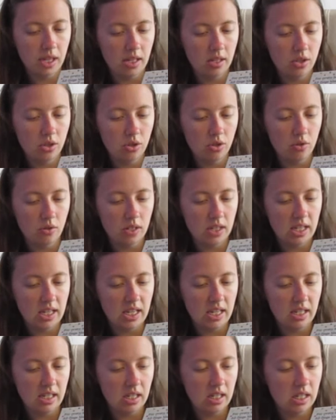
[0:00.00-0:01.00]
into a
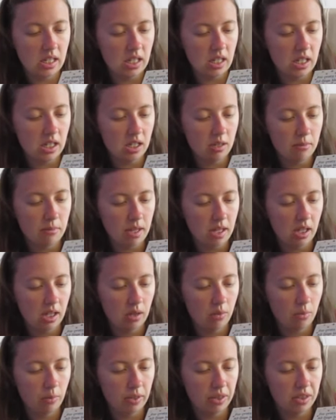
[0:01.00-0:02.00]
tasty tea to make
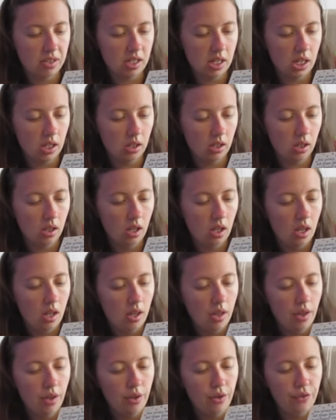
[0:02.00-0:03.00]
with dill,
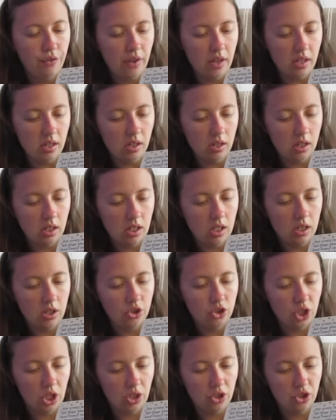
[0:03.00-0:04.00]
fenugreek,
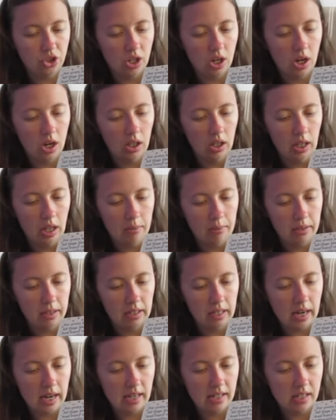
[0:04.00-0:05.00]
ginger,
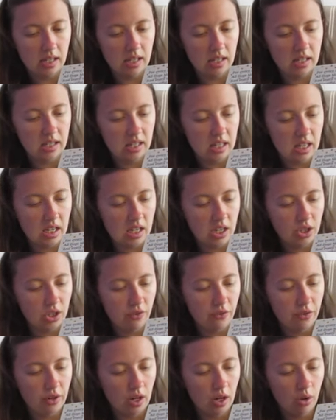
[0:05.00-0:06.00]
lemongrass and sage
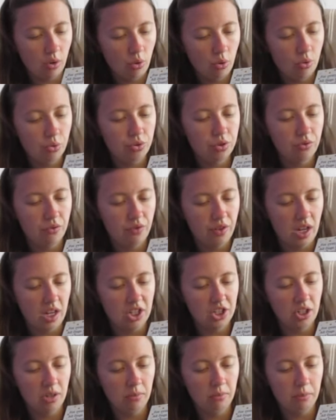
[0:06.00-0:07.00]
for a cold
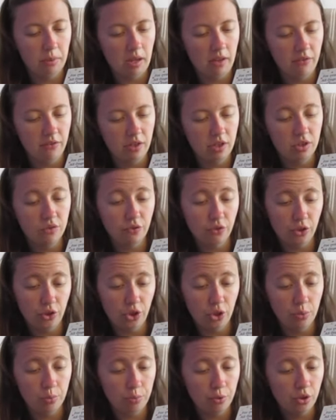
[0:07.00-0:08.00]
refreshing beverage for
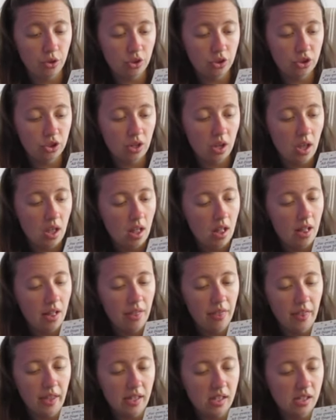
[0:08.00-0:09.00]
your pooch.
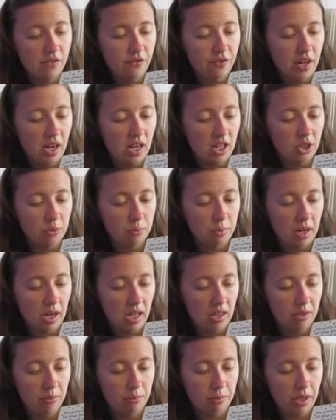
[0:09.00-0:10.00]
This fresh
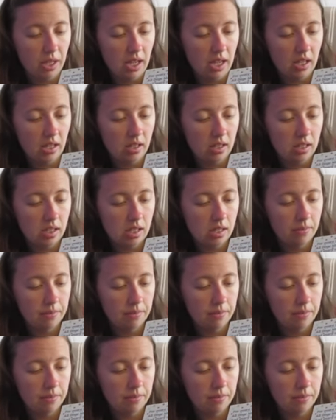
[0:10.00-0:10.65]
breath blend